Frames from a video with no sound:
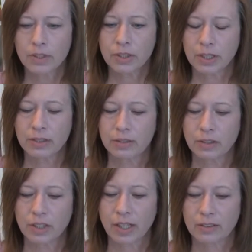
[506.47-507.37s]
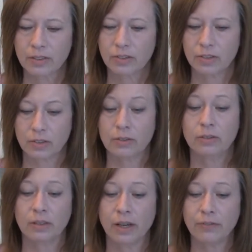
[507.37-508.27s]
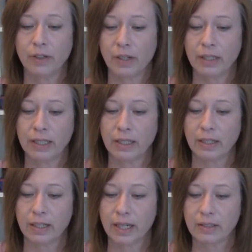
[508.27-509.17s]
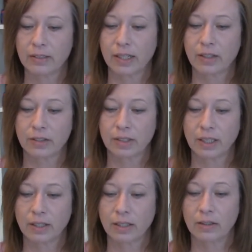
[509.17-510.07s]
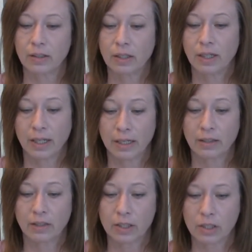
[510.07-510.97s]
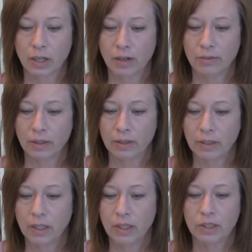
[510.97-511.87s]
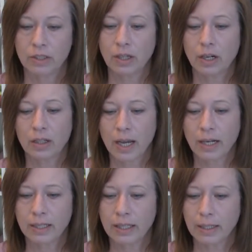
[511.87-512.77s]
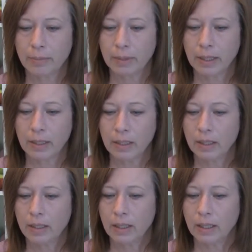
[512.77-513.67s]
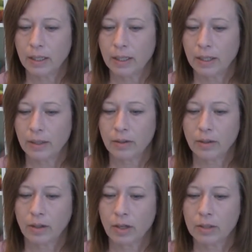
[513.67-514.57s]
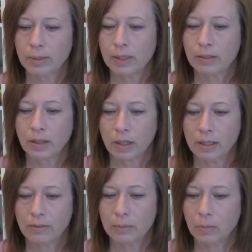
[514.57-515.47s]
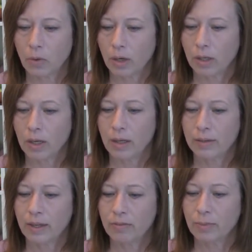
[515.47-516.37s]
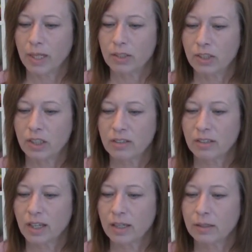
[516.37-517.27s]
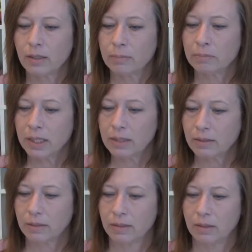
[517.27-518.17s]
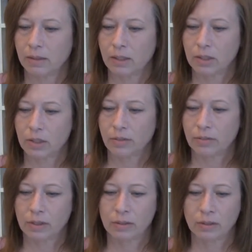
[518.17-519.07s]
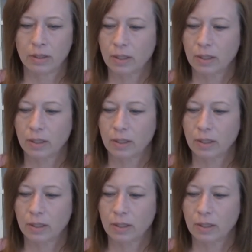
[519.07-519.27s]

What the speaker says: She suggests to definitely get a cast iron skillet and Dutch oven. She's done a lot of camping, and her husband has done even more. They've made cheesecakes and pizza in the Dutch oven.